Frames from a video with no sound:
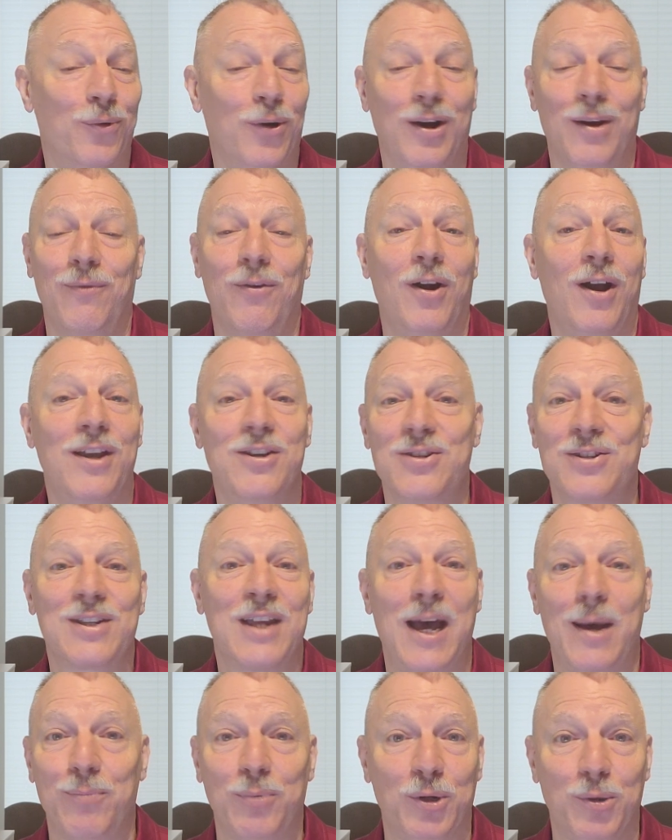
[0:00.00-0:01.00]
wherever I just
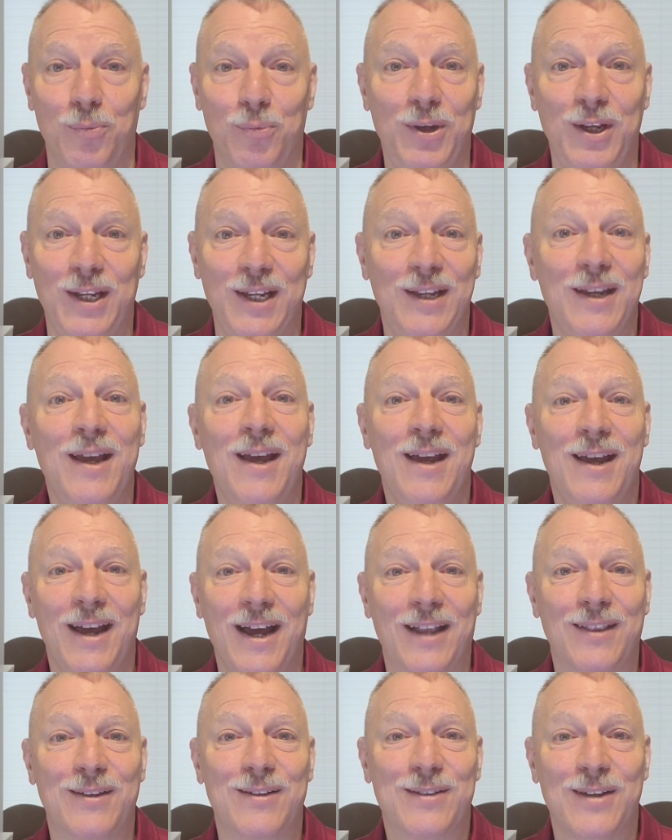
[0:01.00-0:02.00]
happen to be
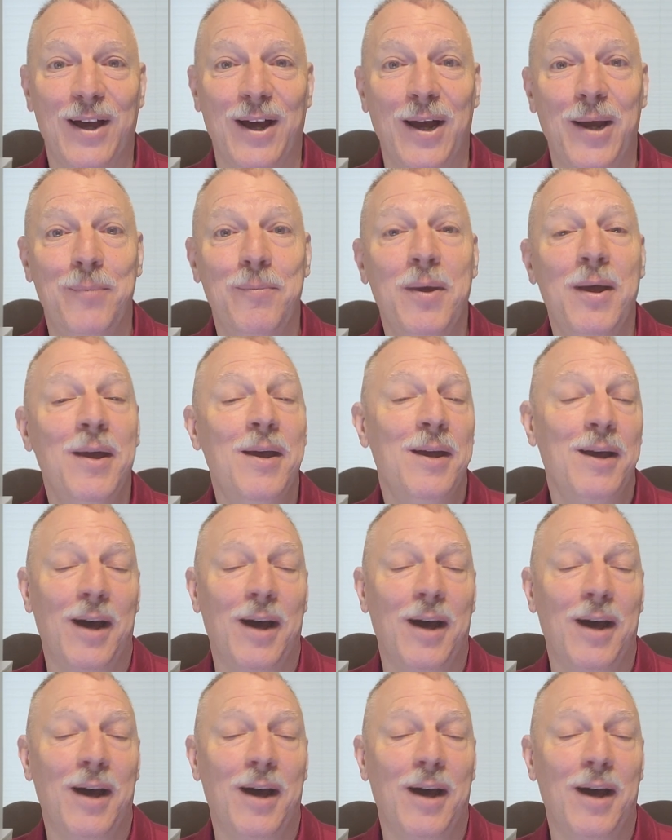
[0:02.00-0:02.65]
at the time.